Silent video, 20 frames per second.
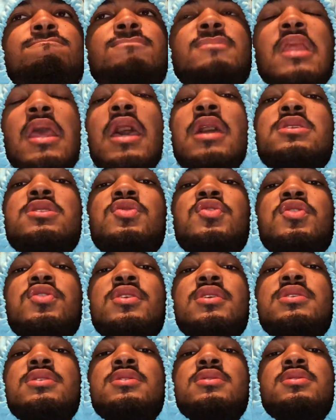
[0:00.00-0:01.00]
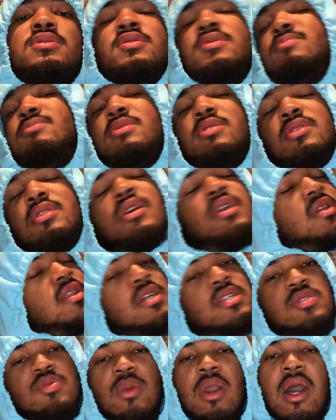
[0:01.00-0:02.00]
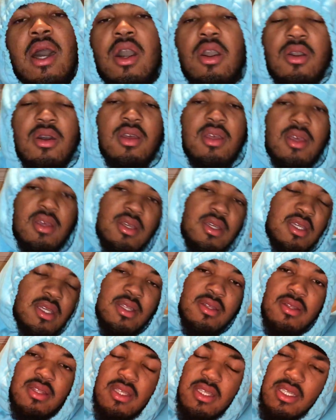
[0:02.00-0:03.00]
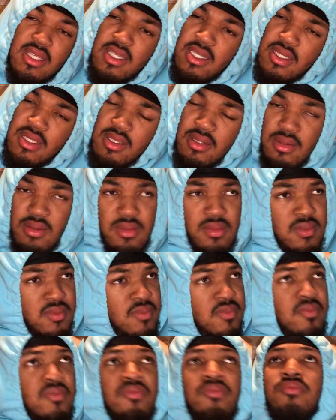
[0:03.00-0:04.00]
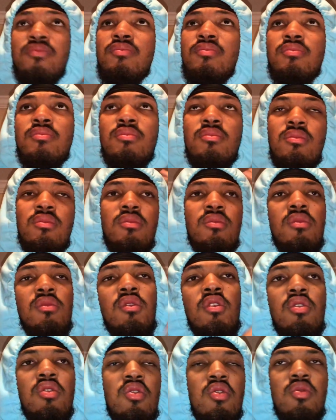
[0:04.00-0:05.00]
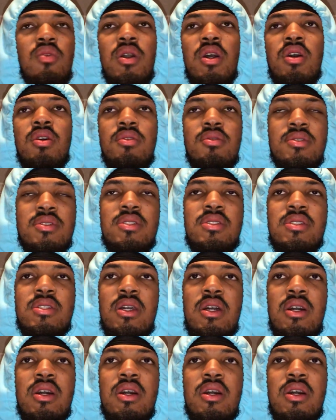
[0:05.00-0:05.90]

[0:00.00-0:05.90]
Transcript: that's crazy to me. Like, that's wild. And then who else?